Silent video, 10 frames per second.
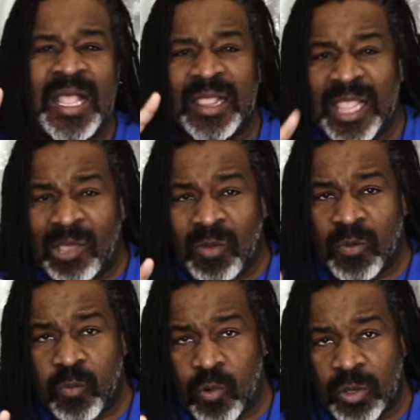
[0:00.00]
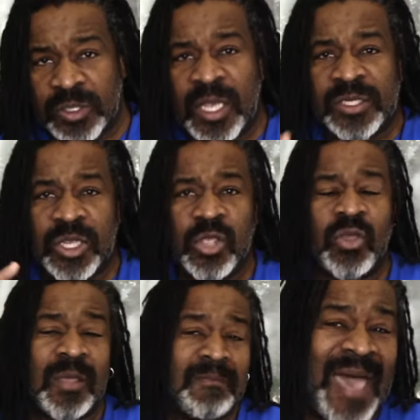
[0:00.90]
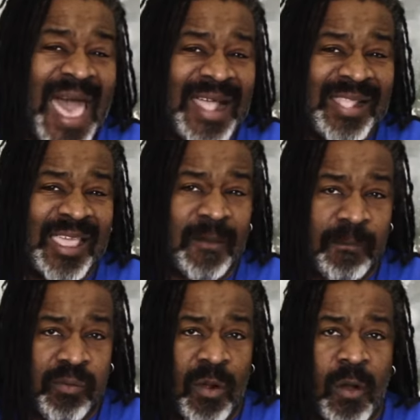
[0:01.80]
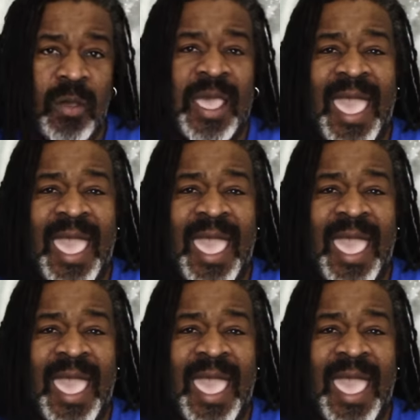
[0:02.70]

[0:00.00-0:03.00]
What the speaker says: liquid rules so you can pack like a pro